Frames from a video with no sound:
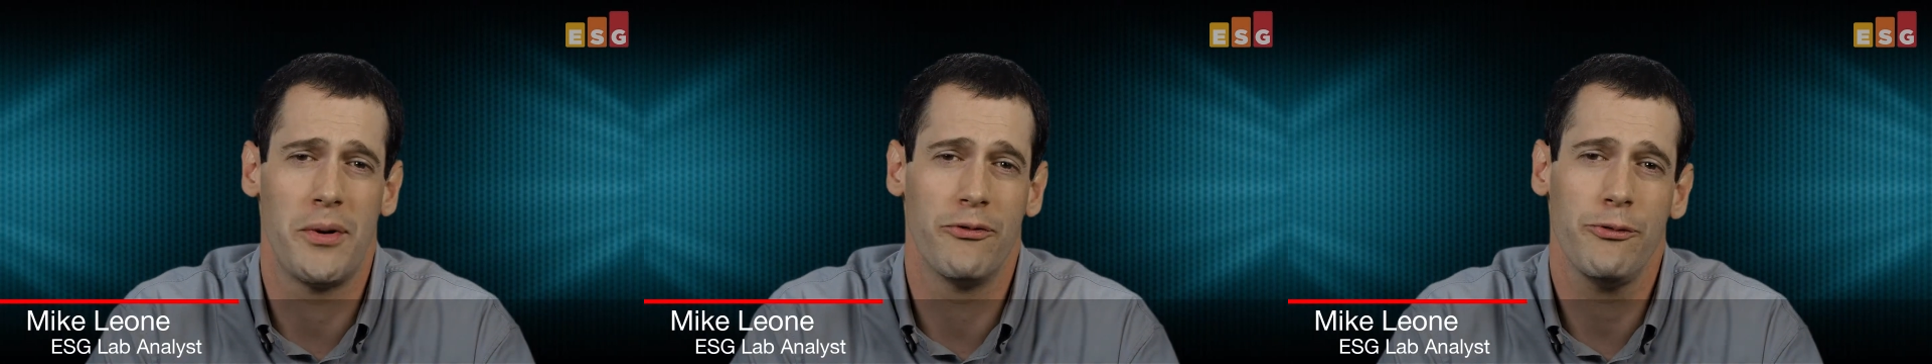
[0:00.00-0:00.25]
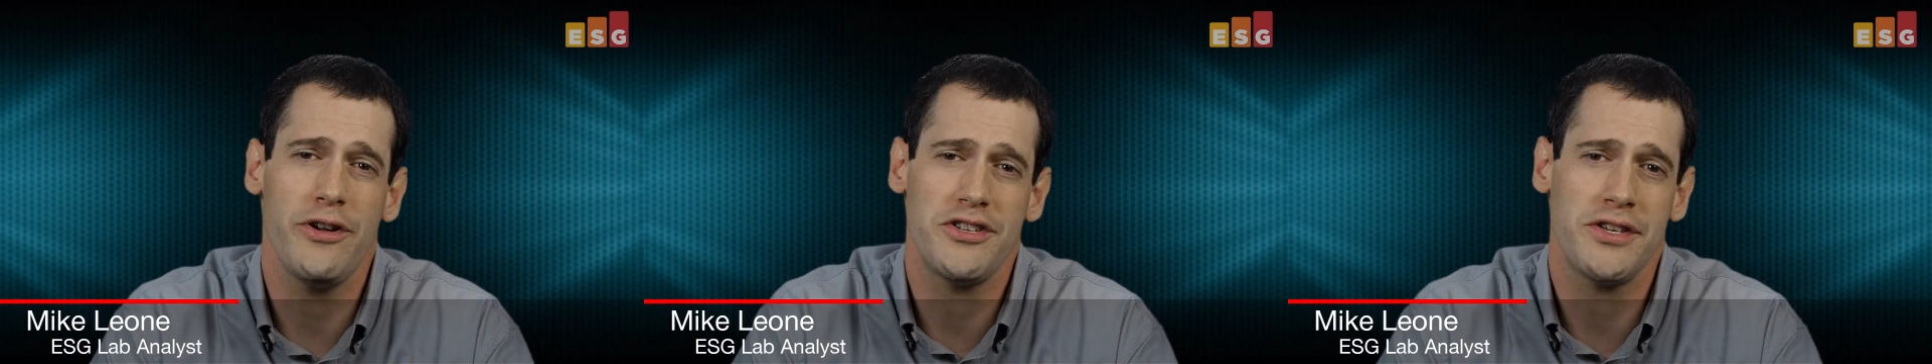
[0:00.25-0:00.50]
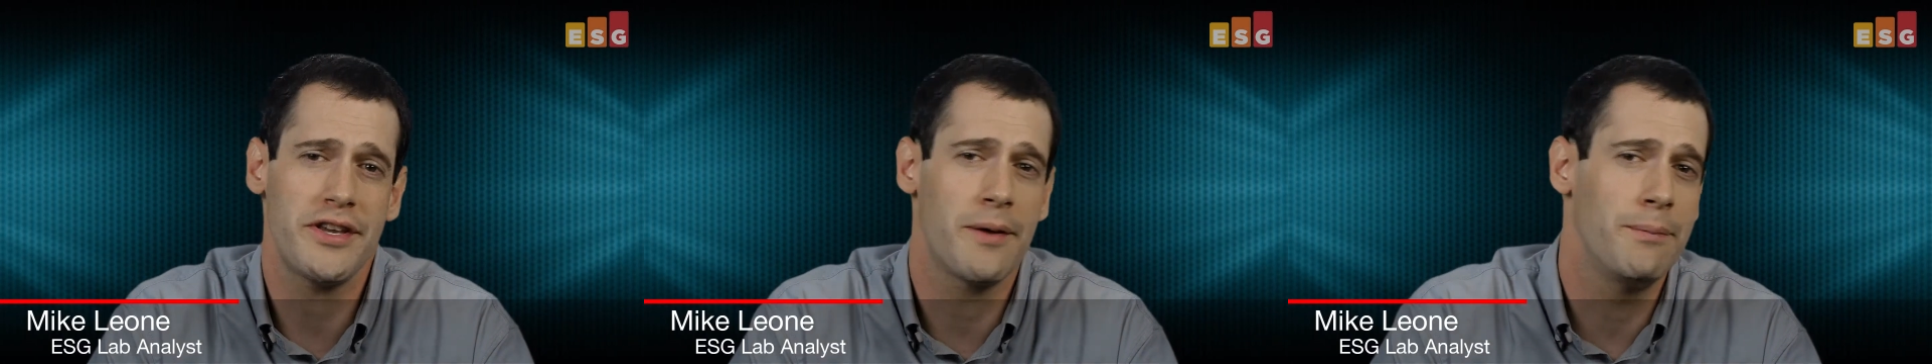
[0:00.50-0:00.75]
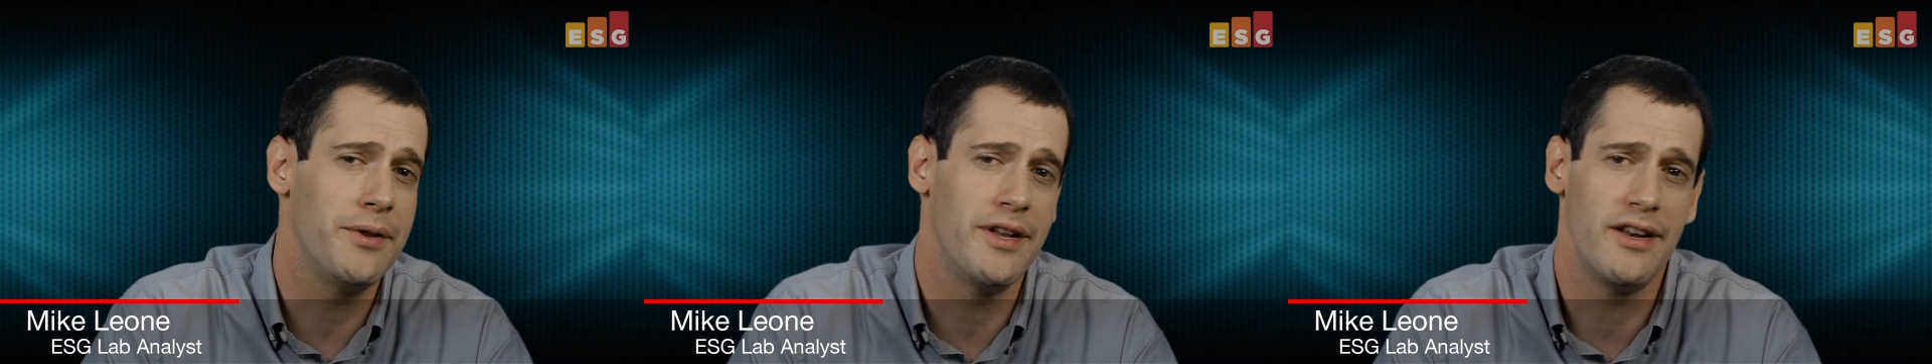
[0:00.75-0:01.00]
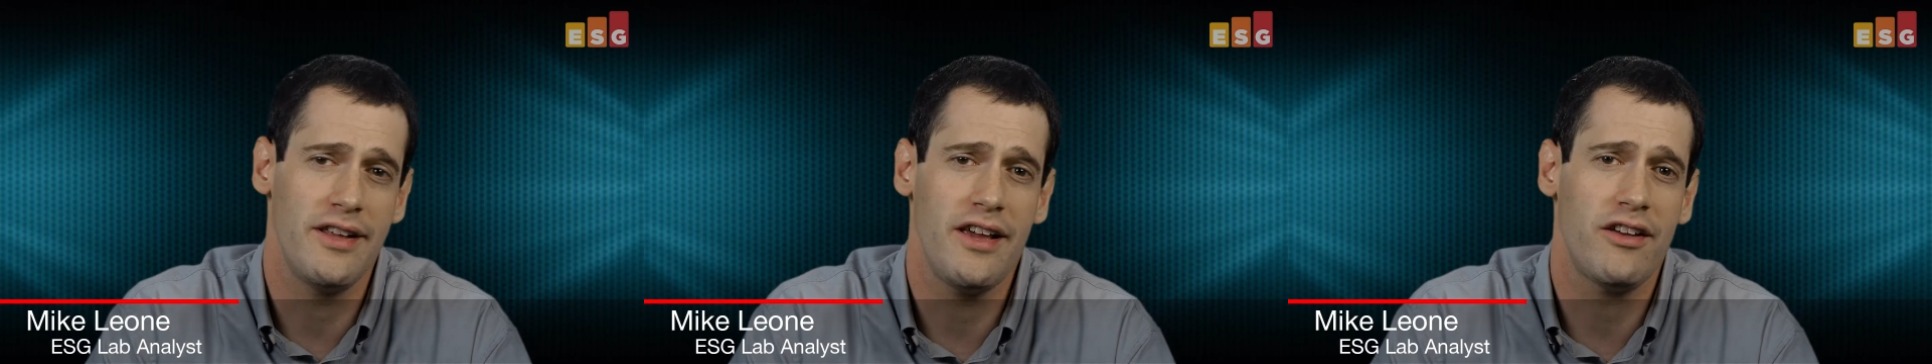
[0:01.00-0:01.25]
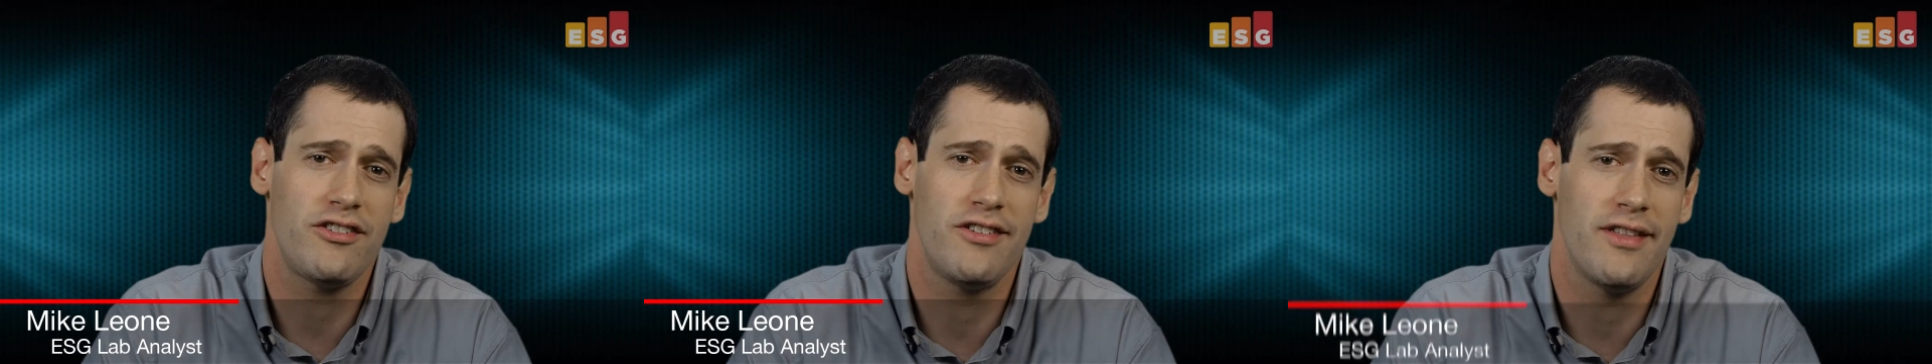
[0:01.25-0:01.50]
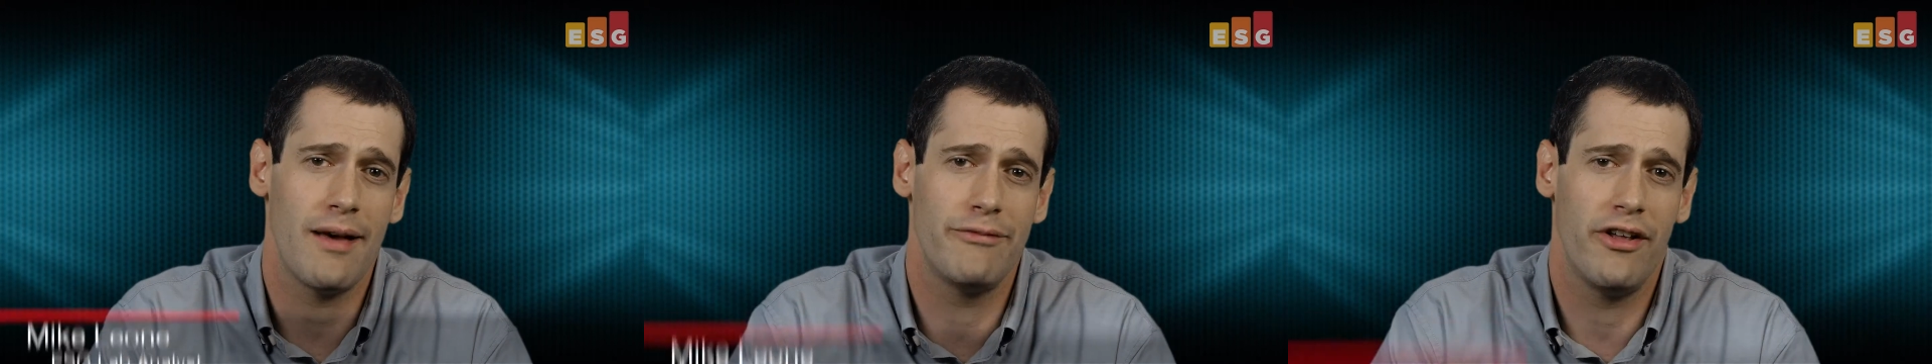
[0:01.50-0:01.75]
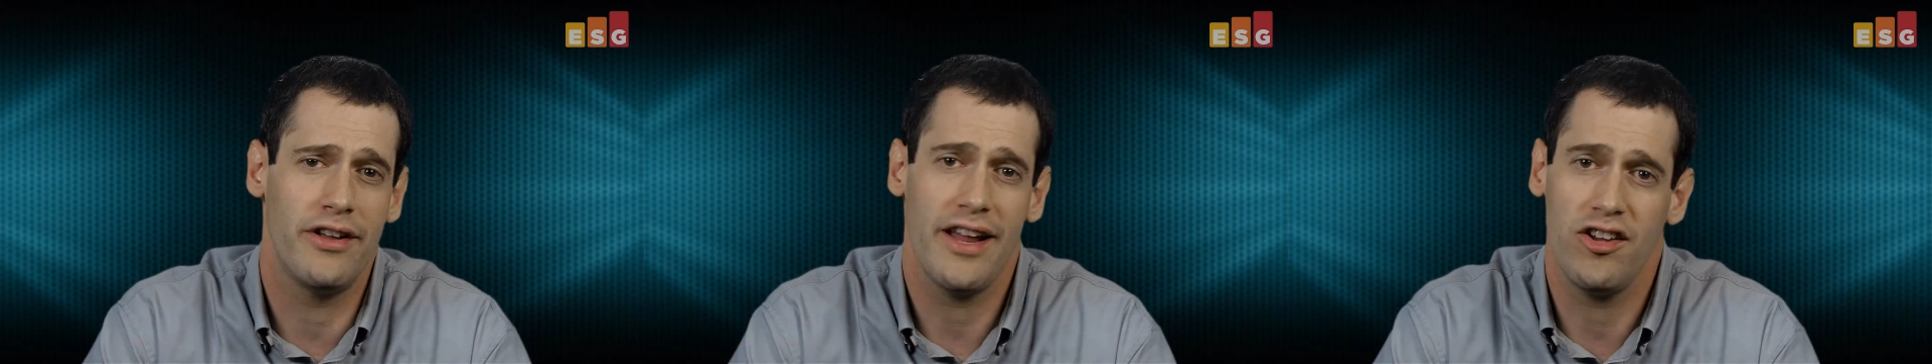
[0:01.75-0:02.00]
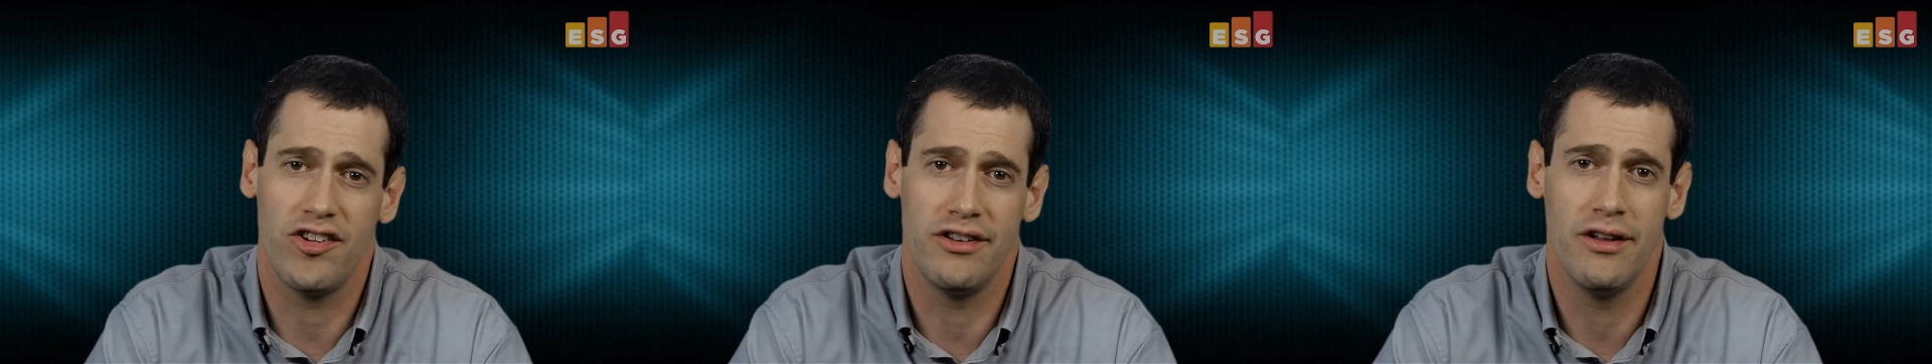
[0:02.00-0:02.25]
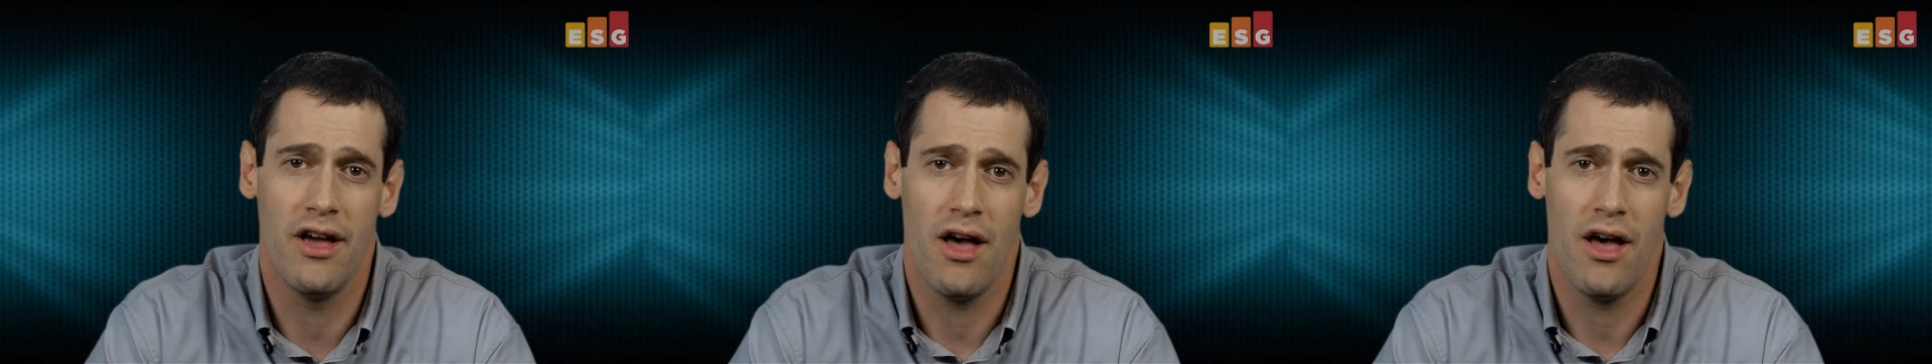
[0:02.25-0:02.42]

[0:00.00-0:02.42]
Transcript: a recently completed ESG Lab validation